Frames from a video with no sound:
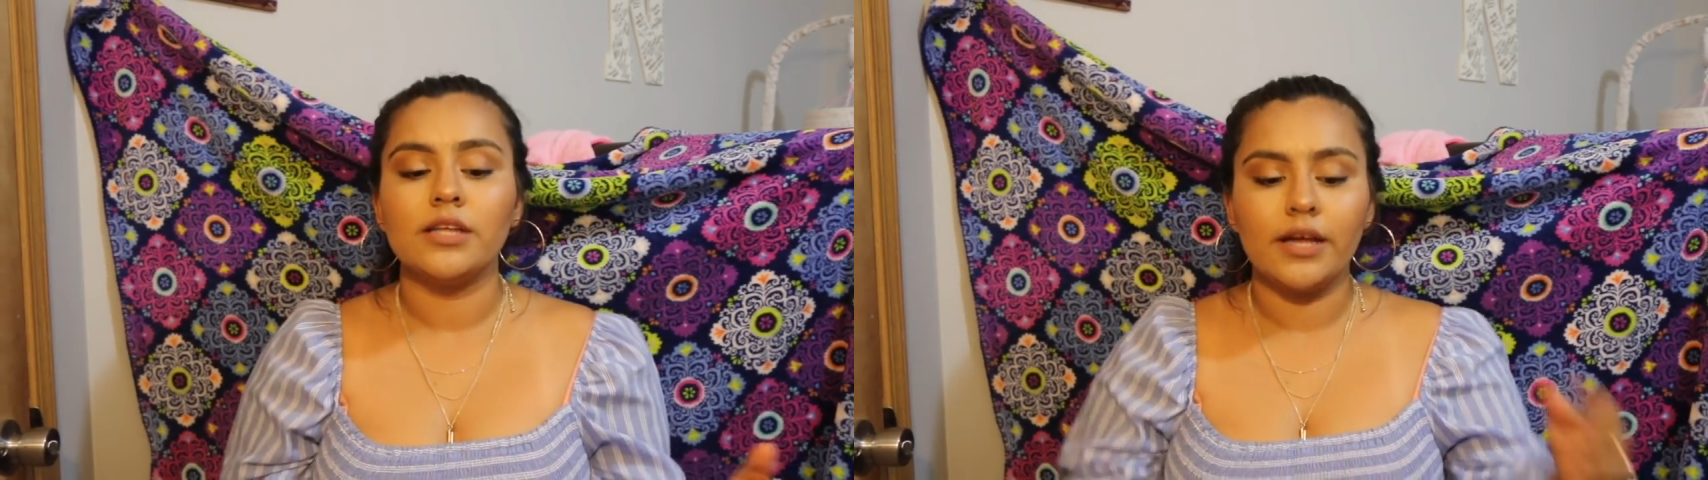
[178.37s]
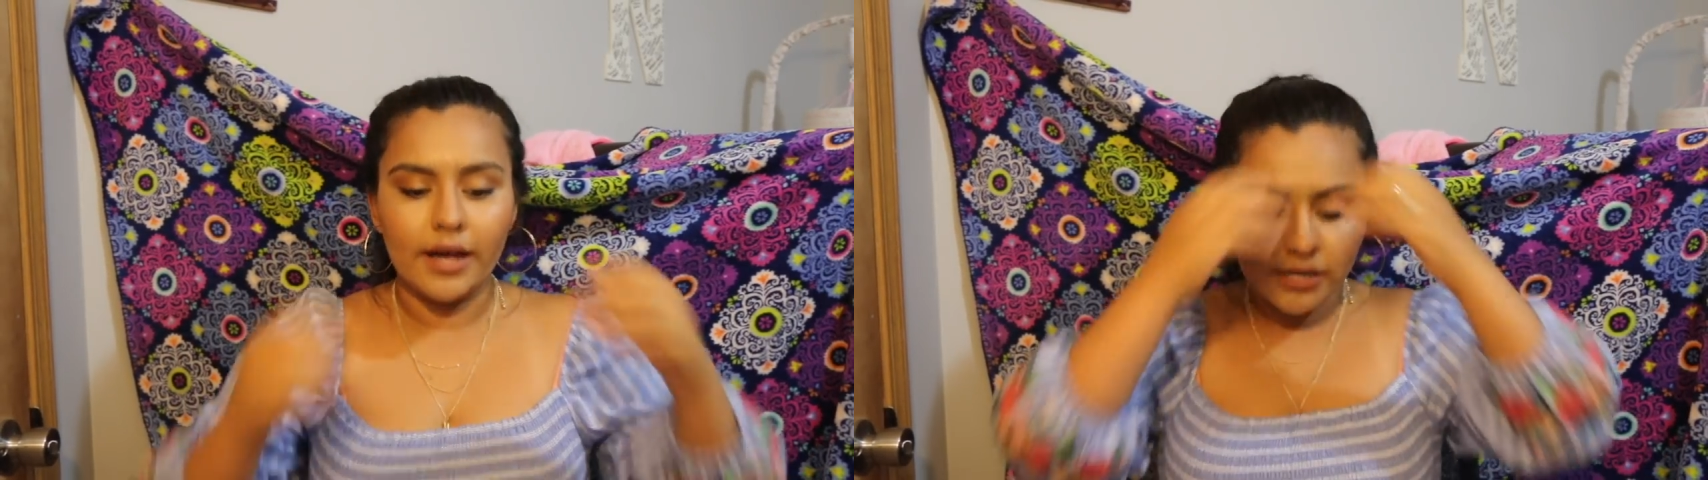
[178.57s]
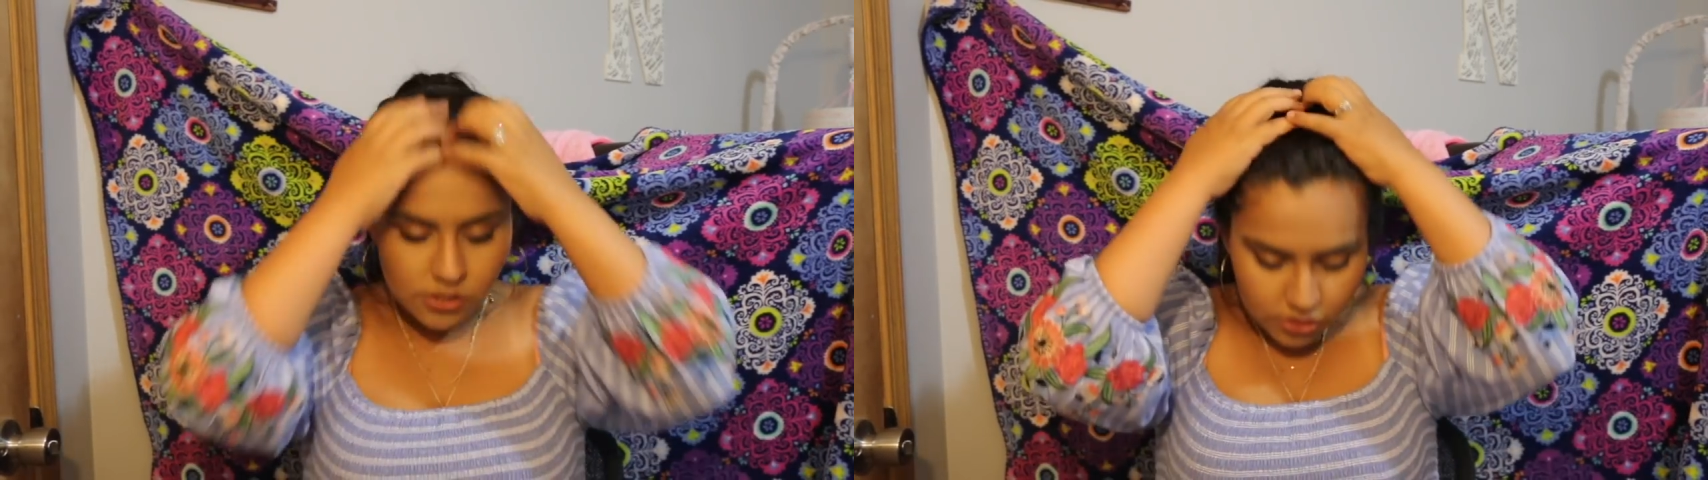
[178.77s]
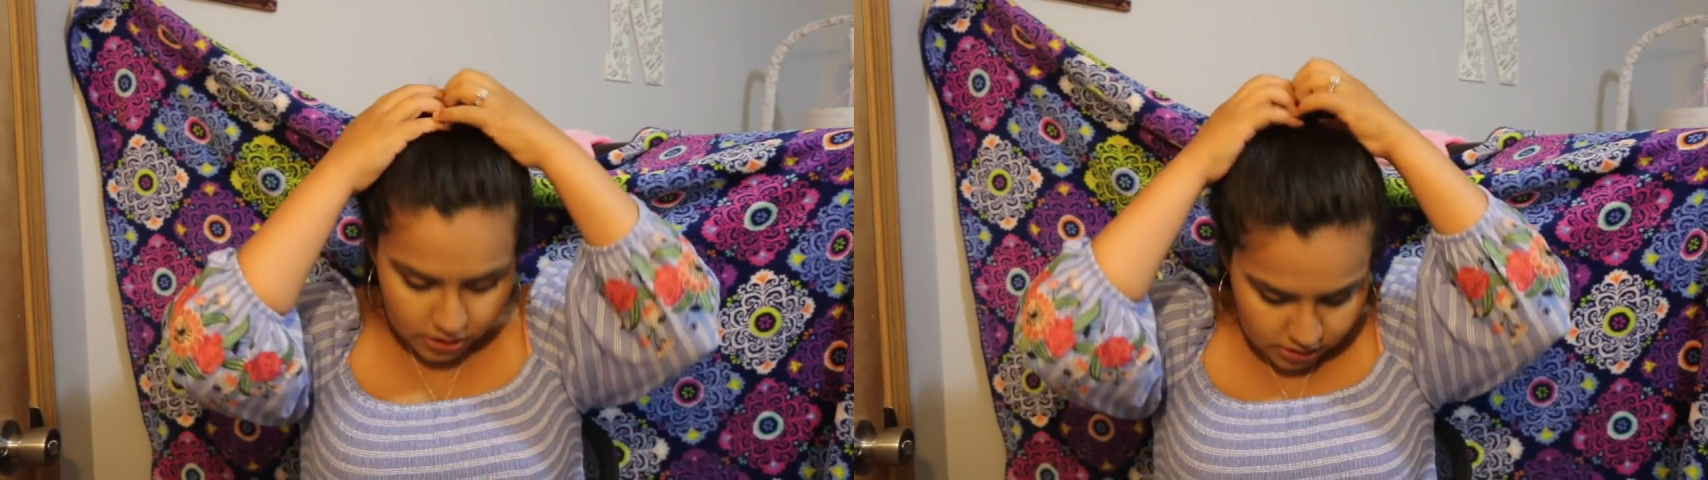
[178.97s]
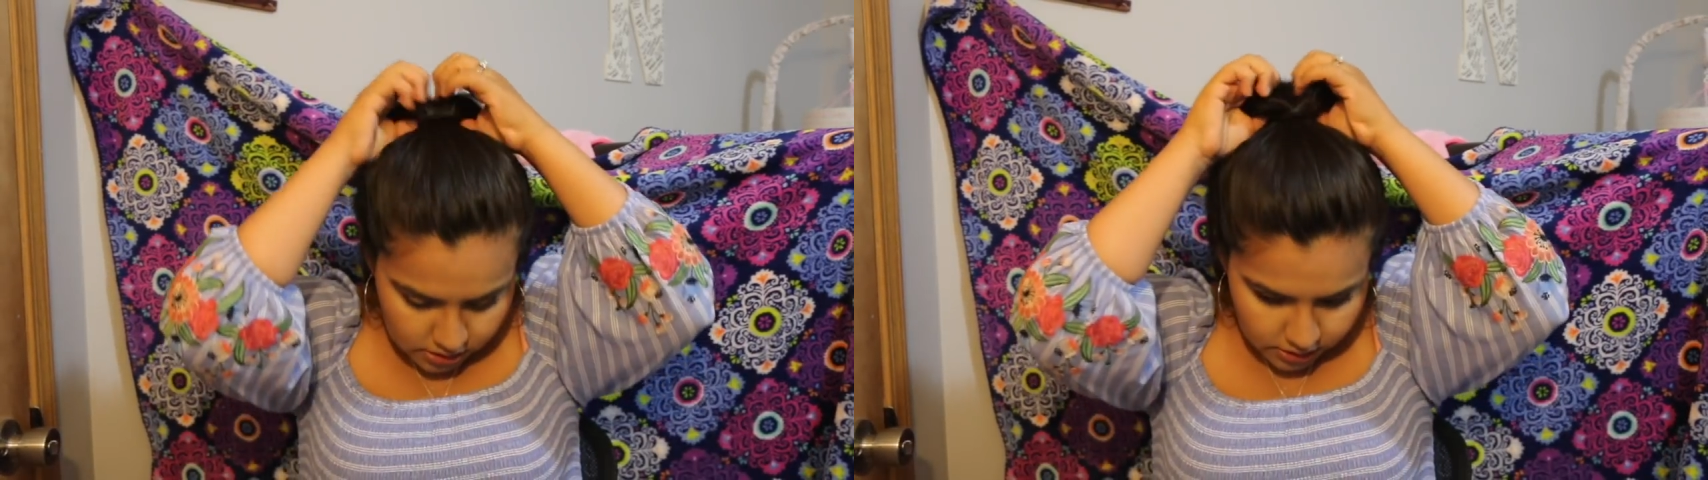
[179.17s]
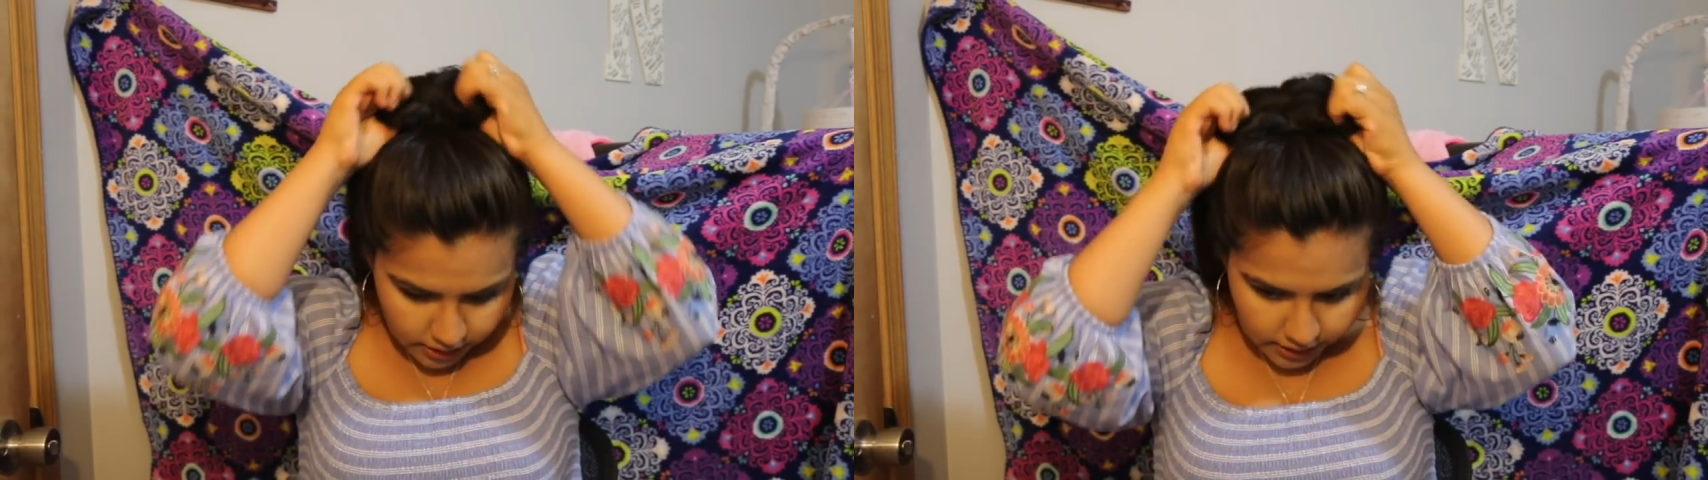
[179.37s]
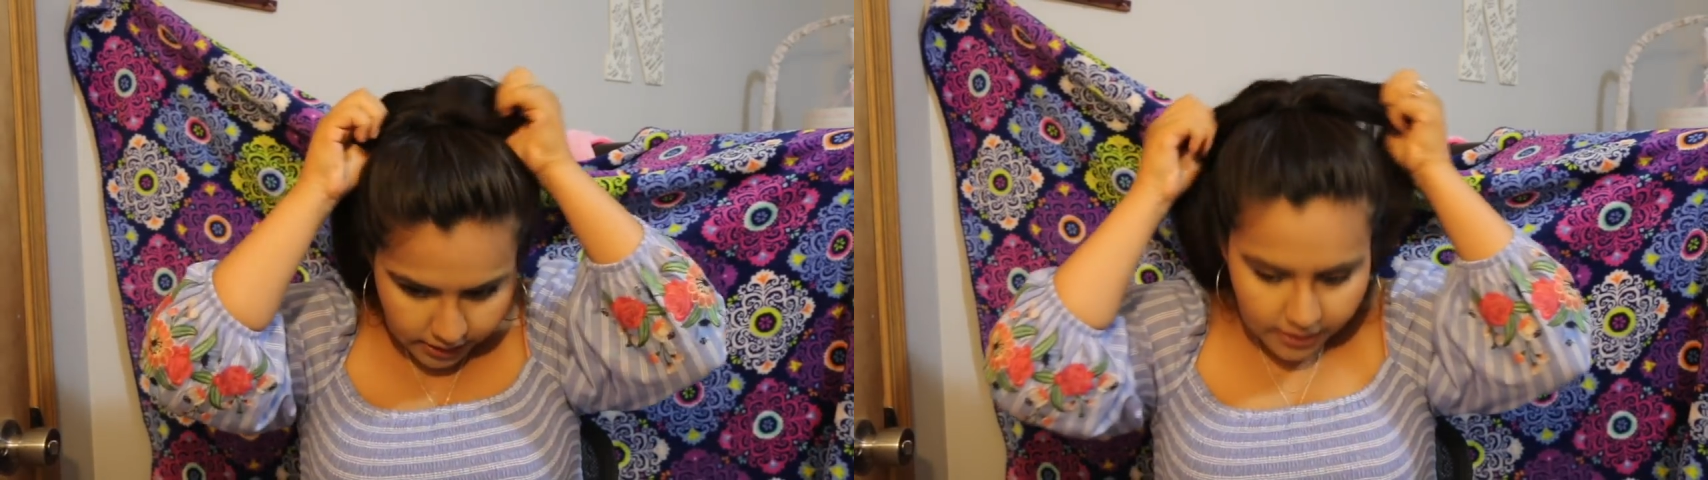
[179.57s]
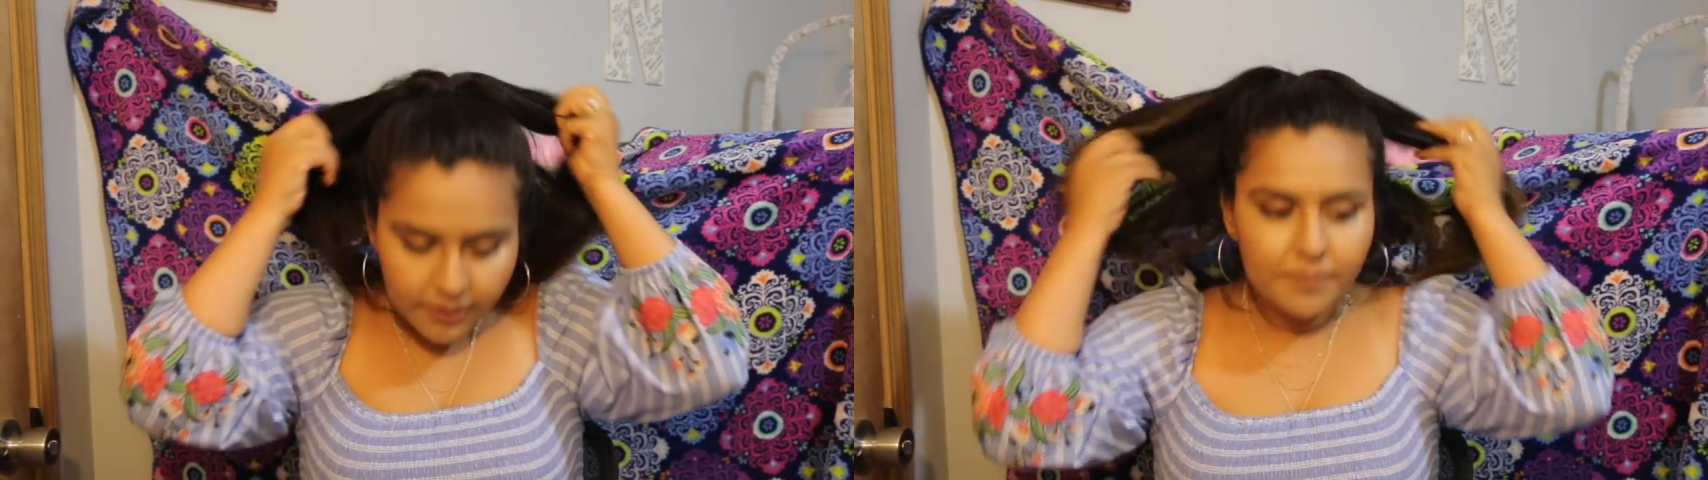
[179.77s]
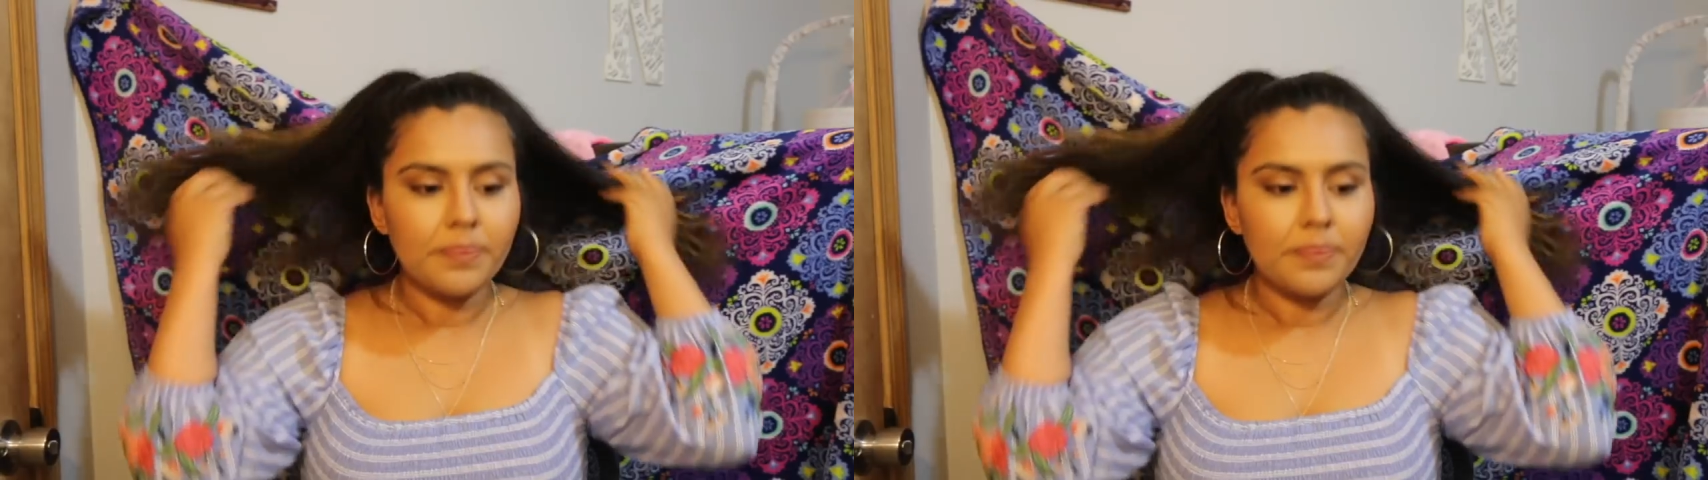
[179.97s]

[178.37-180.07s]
like I started to like,